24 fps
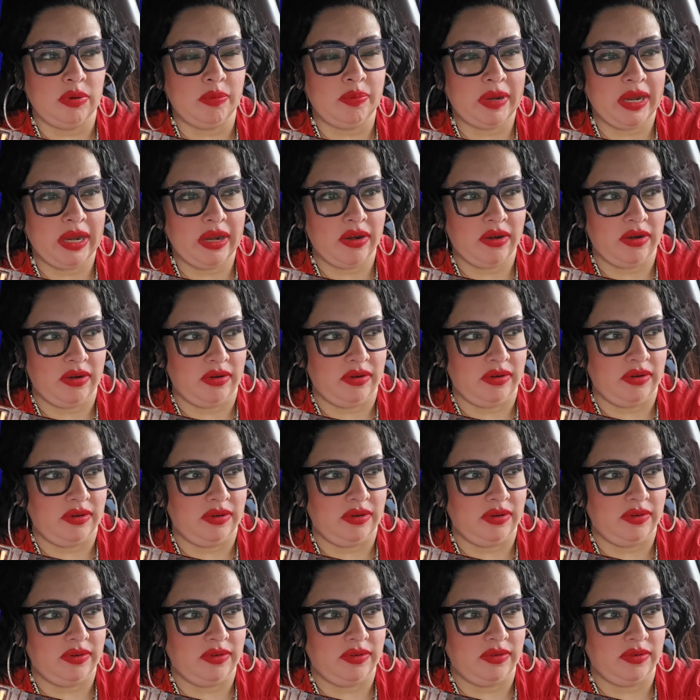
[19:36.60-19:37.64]
prepare
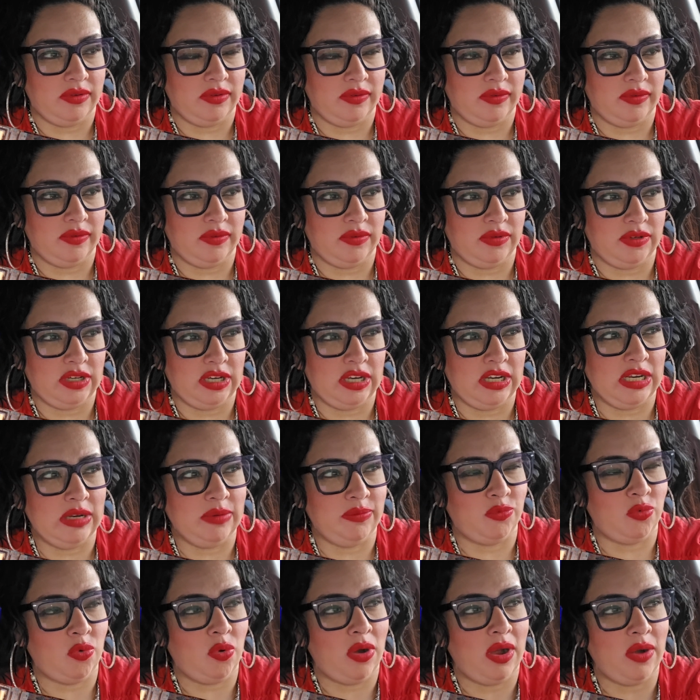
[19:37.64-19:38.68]

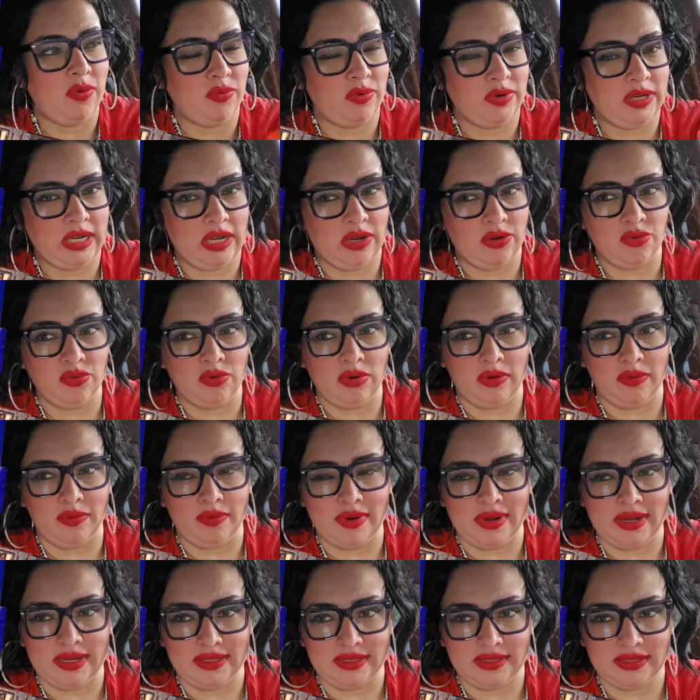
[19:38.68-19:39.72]
and want what Yahuwah
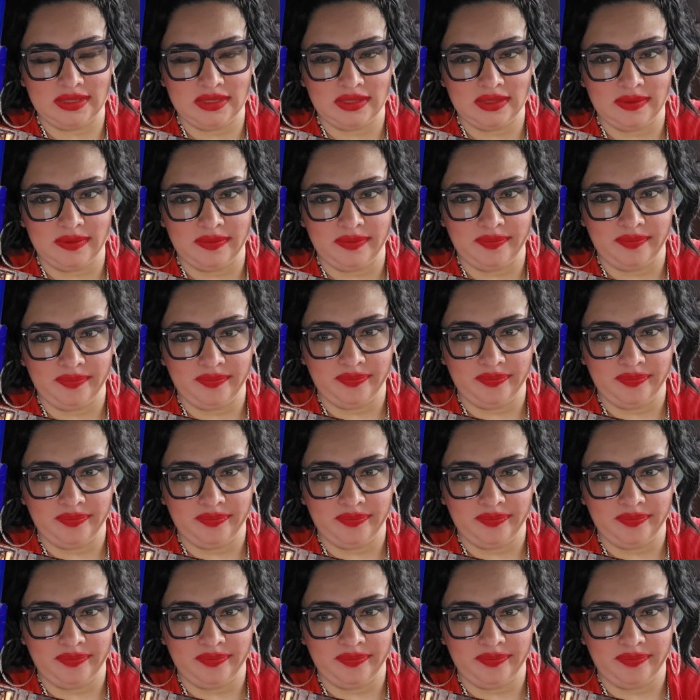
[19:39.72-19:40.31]
wants?